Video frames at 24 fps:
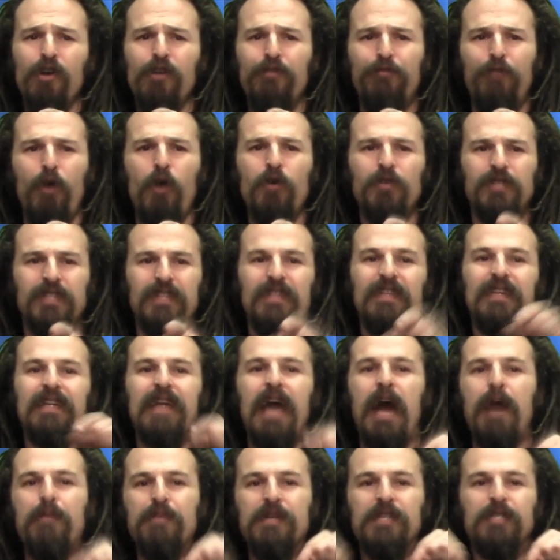your votes in the
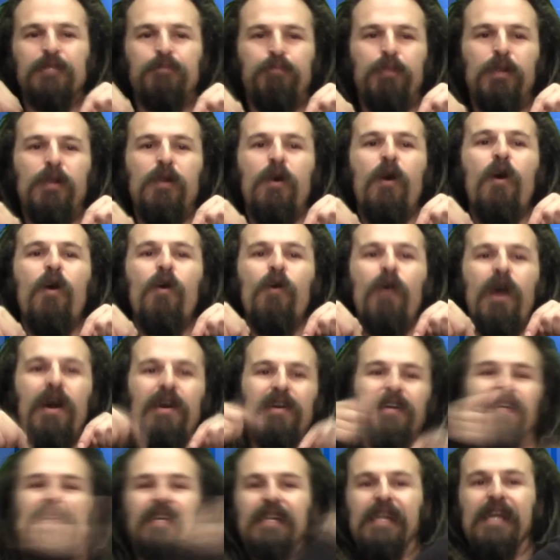comments
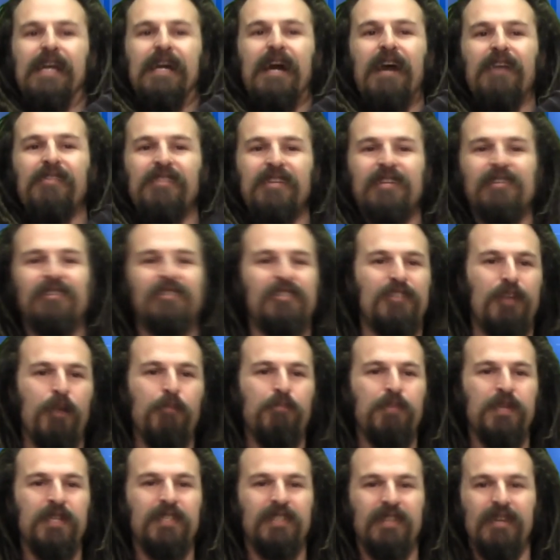below. Click on these
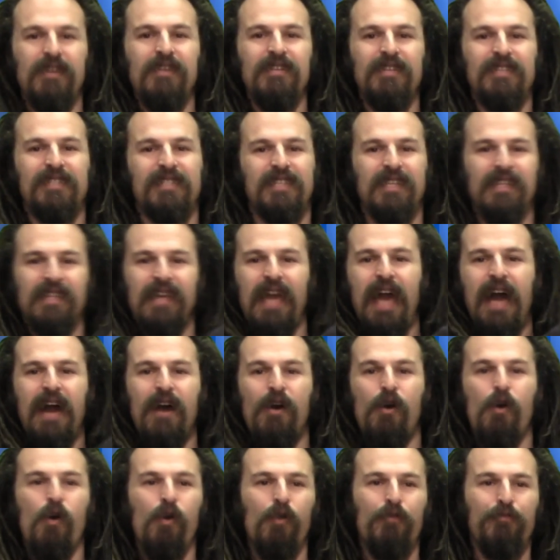chumpies here to see the
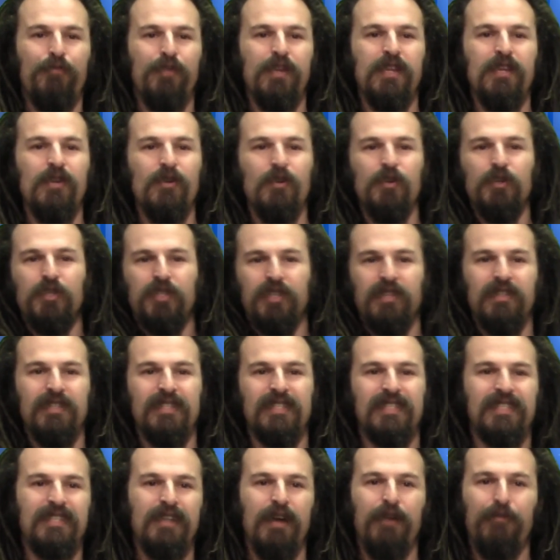whole videos and the
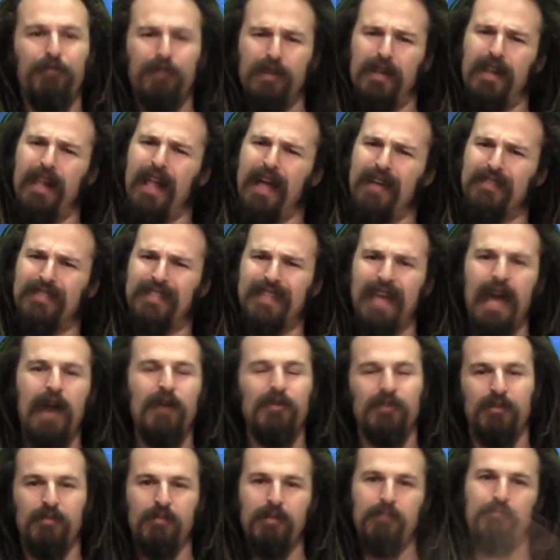stuff. It'll have
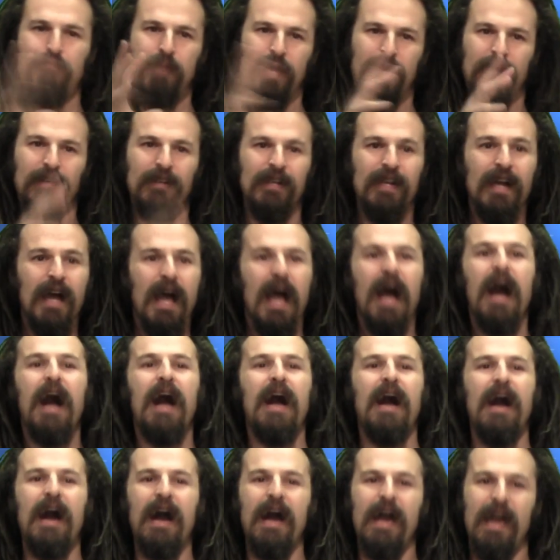sound and be bigger.
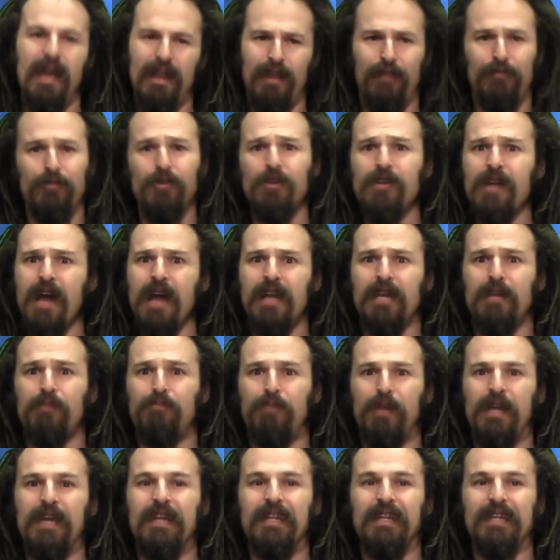And if you're not
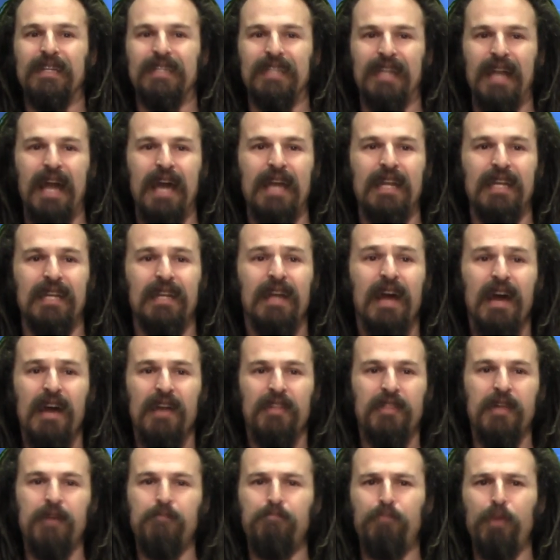completely delighted,
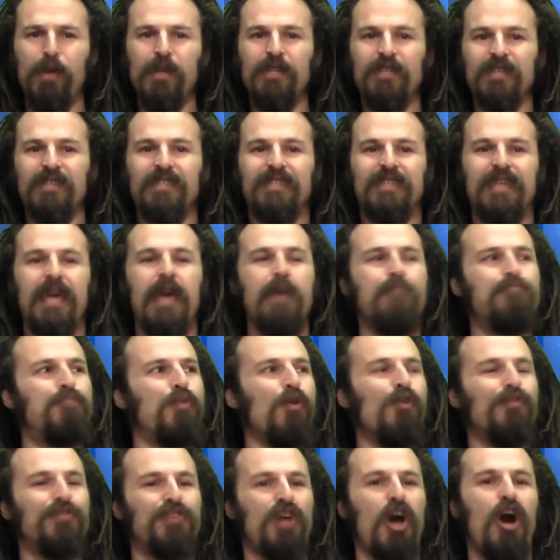then purchase
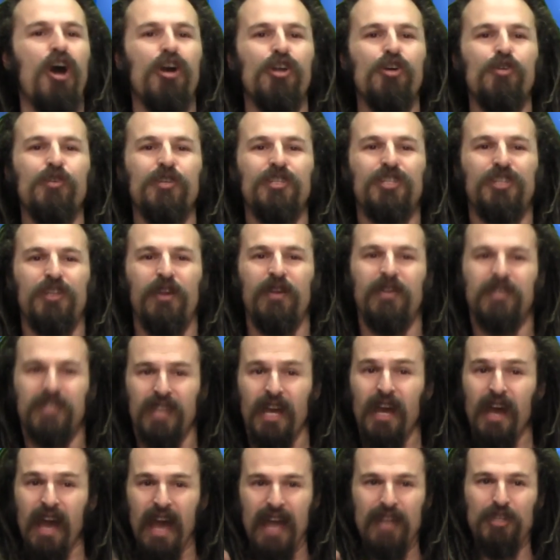SamProof's auto insurance
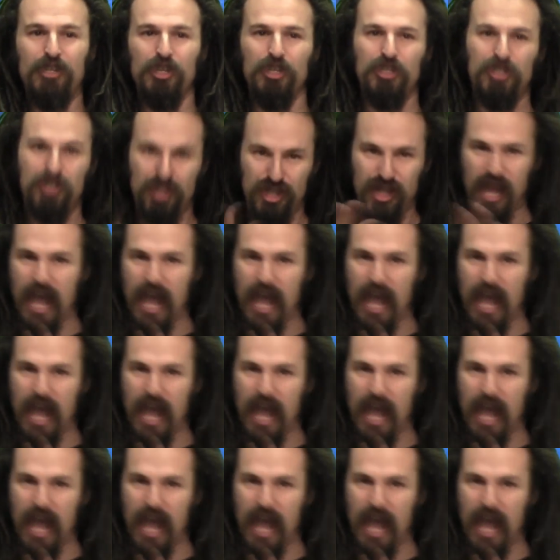and just